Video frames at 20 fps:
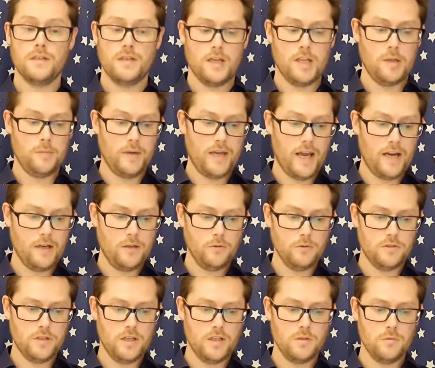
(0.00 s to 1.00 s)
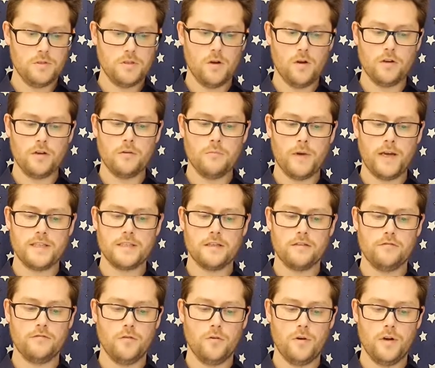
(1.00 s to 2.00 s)
and the mechanical teacher was on and
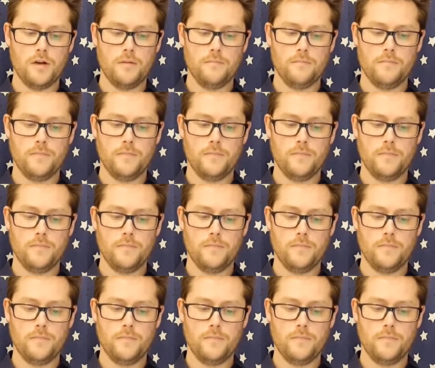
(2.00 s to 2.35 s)
waiting for her.